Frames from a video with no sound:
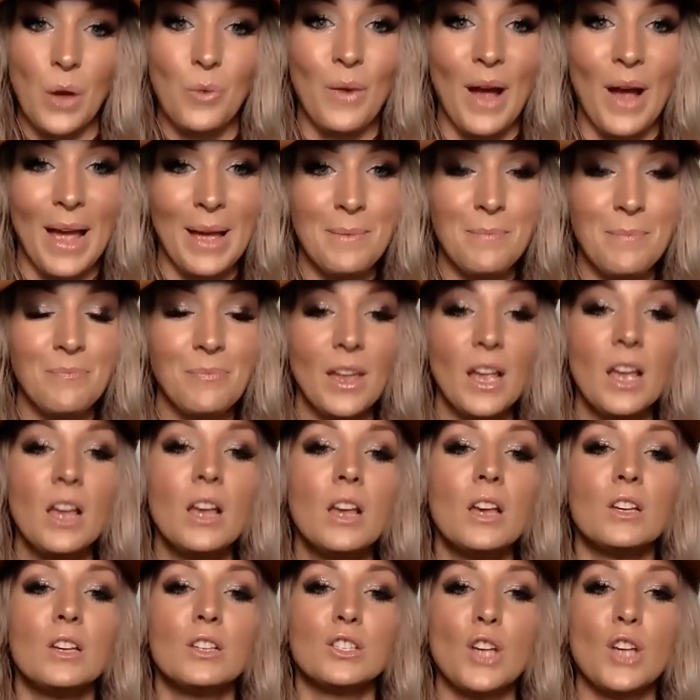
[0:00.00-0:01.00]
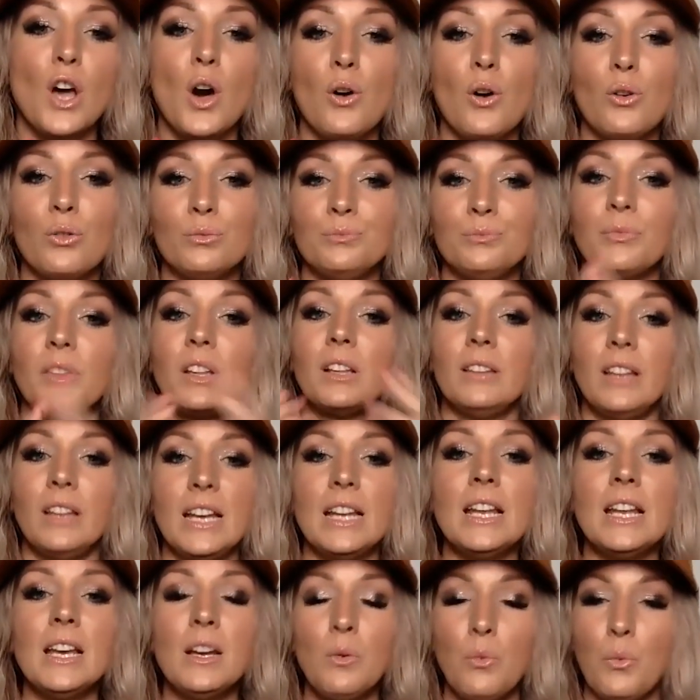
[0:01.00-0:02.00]
Right. So
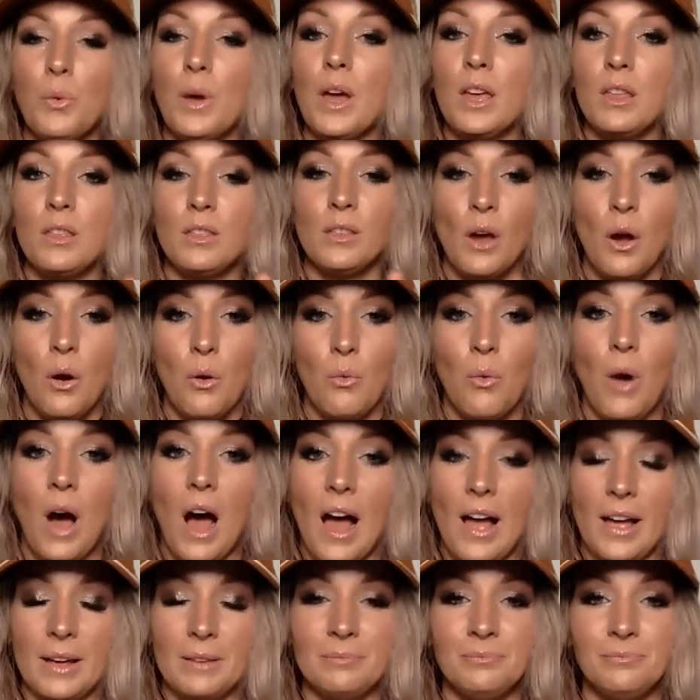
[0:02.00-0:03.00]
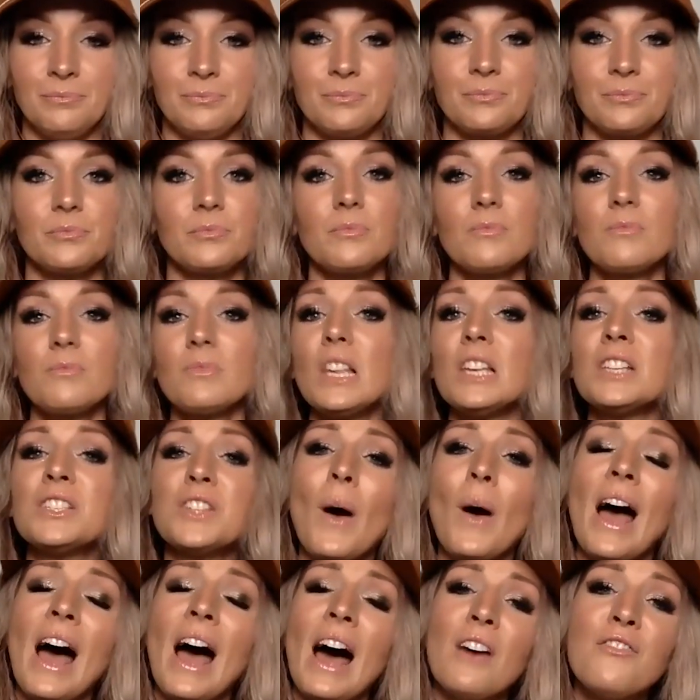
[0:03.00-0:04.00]
leading with why.
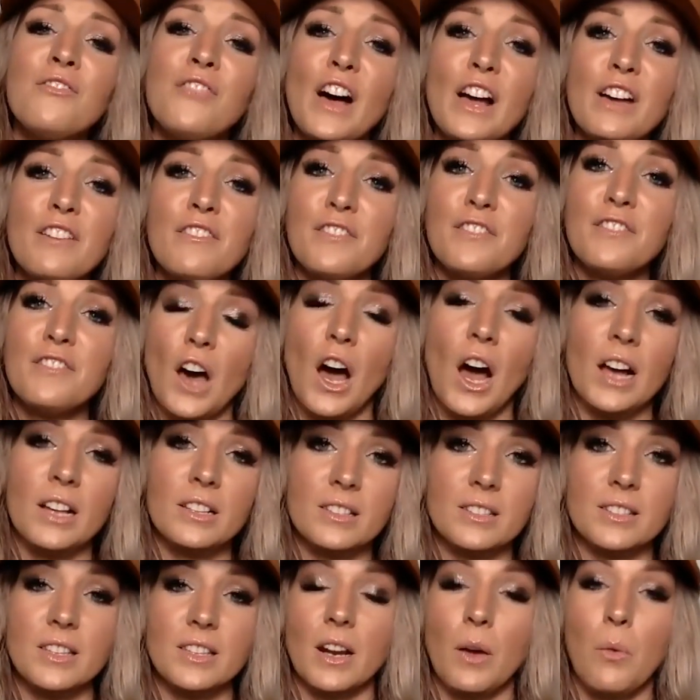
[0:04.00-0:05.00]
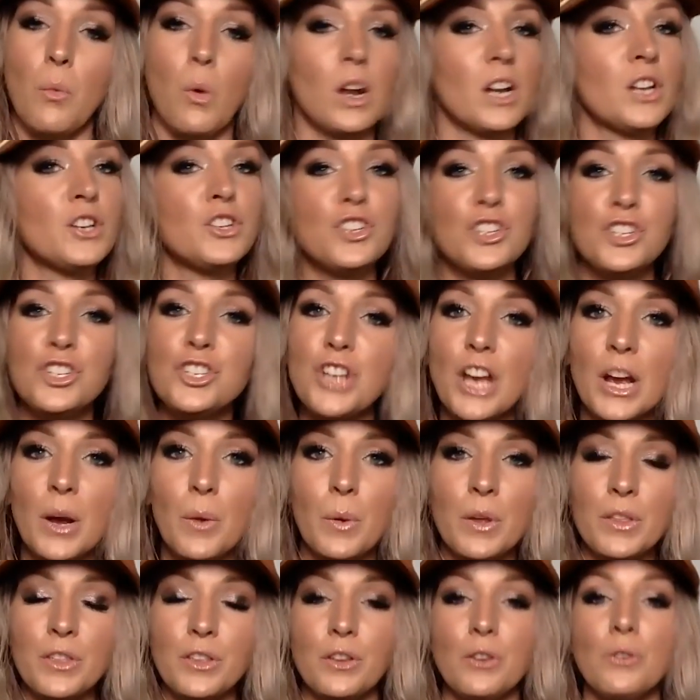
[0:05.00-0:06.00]
So I have 5 thoughts that I want to just
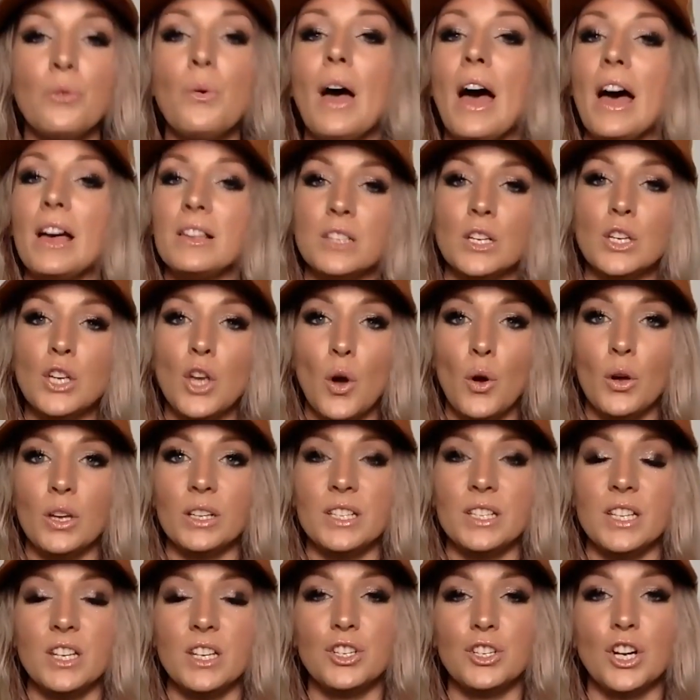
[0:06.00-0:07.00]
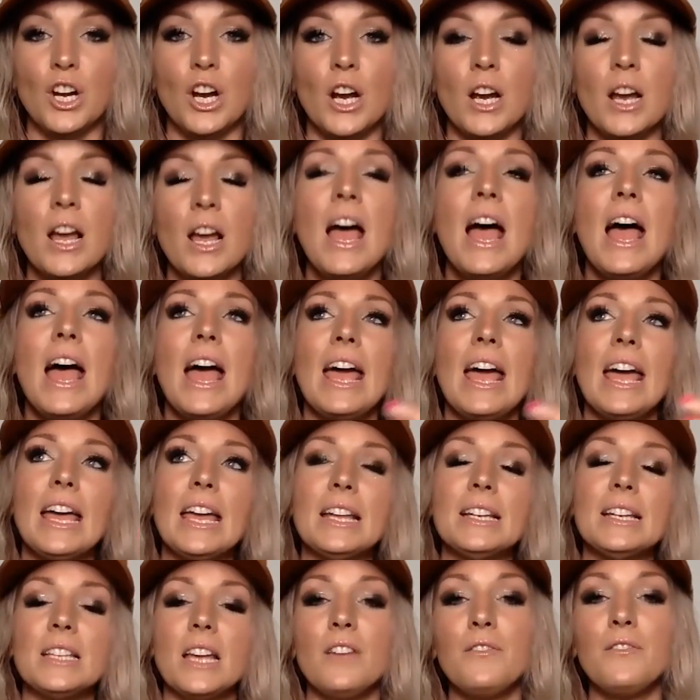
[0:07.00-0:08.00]
share with you as a yoga teacher.
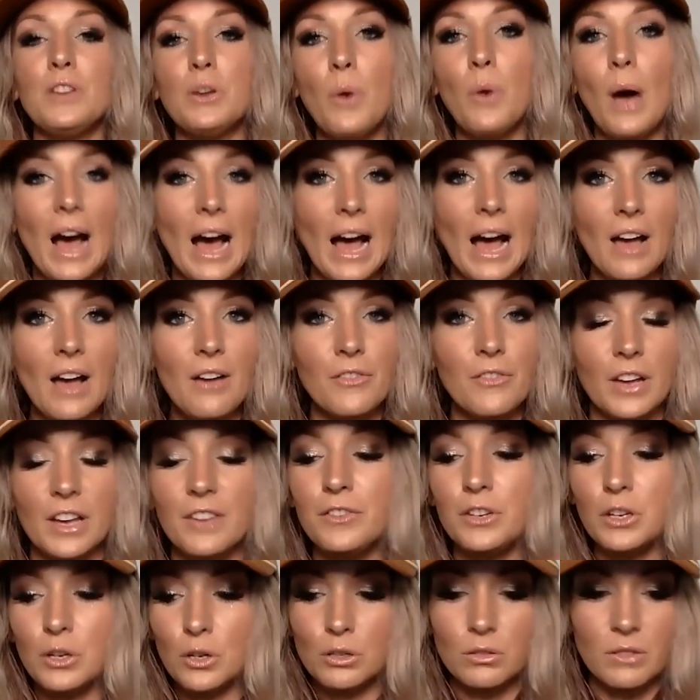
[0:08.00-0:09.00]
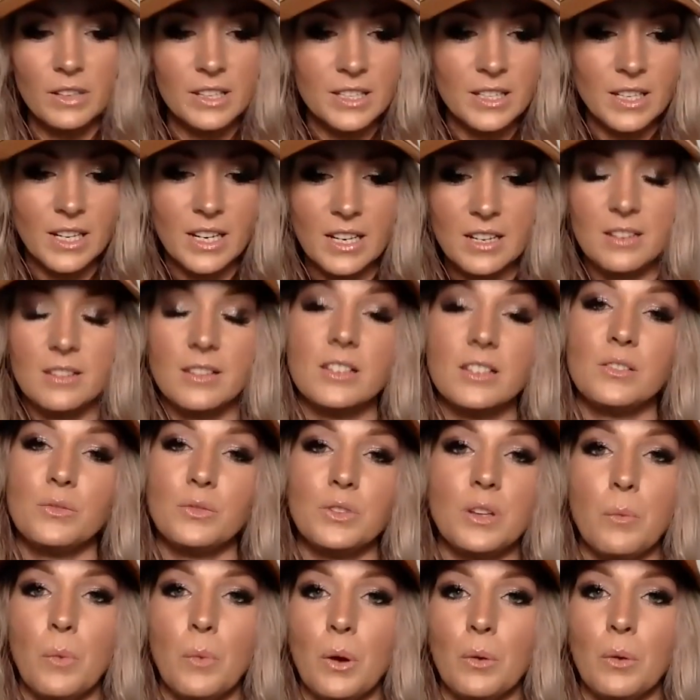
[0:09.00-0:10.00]
And if you're listening to this
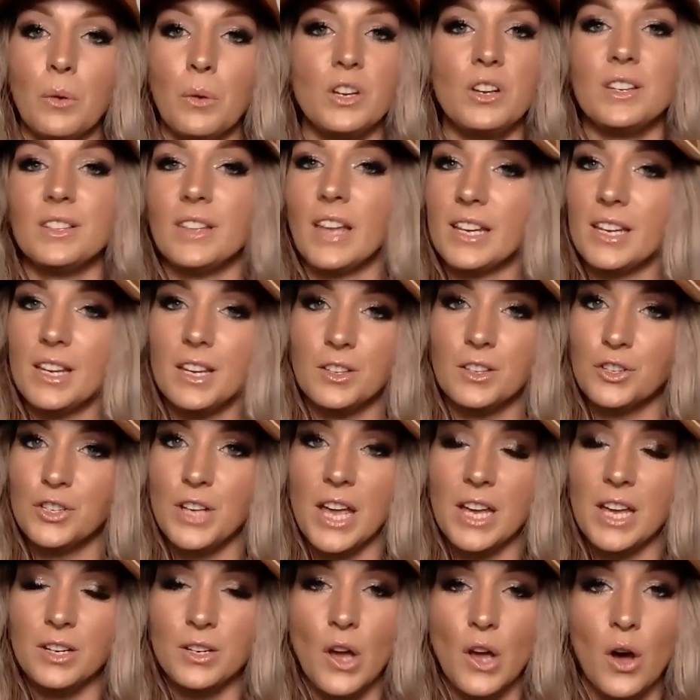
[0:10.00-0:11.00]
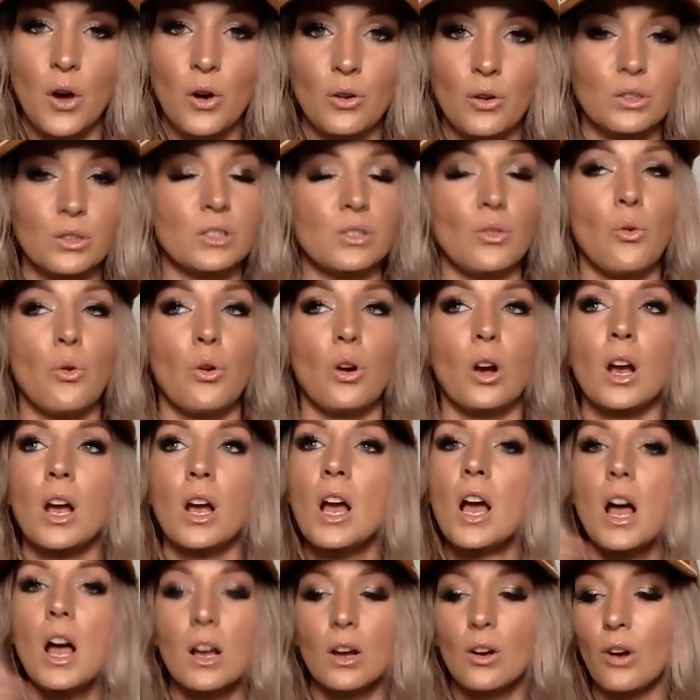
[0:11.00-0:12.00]
somewhere where you can like either take notes or
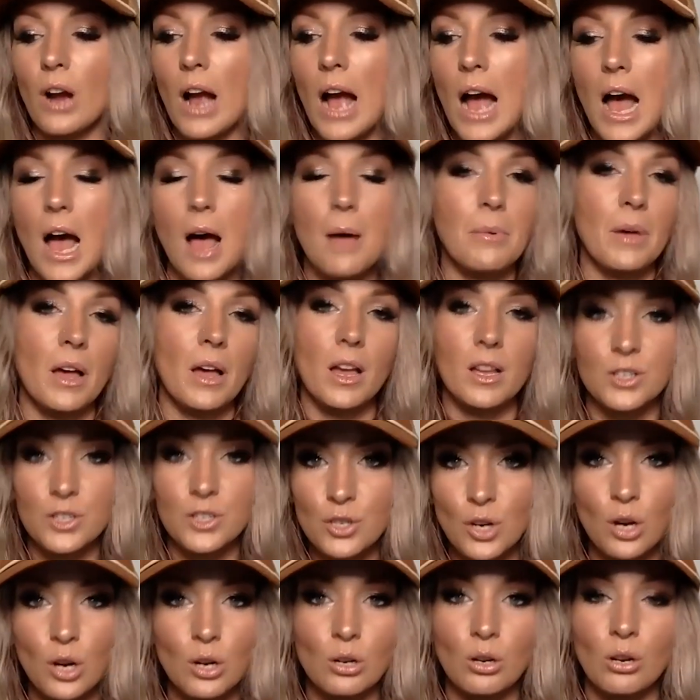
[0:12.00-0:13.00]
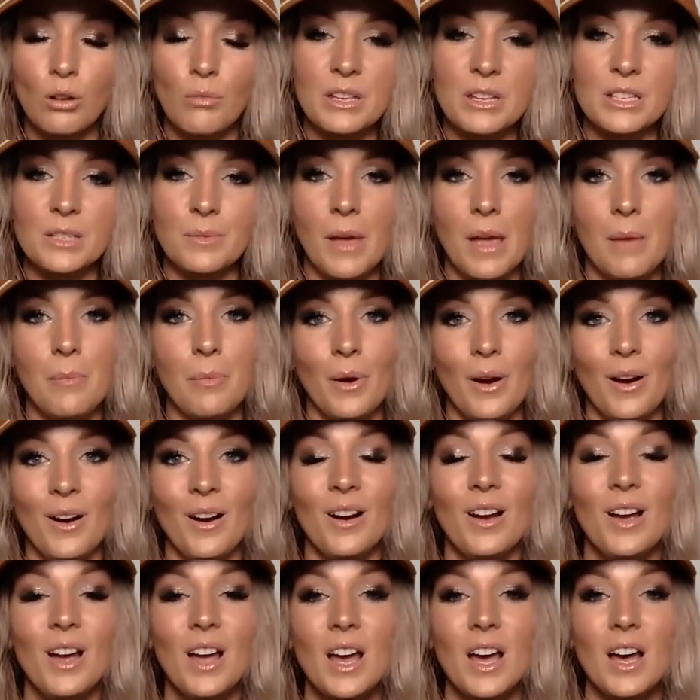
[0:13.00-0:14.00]
grab a journal, piece of
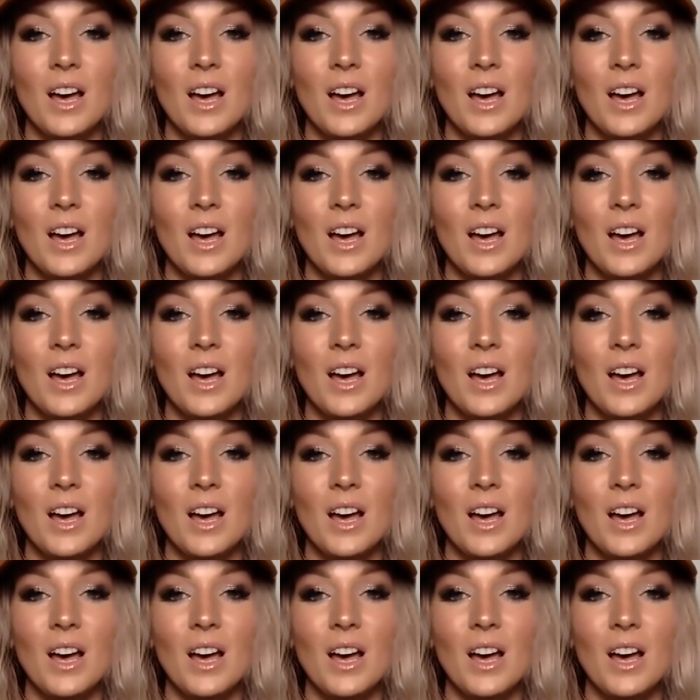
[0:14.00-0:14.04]
paper,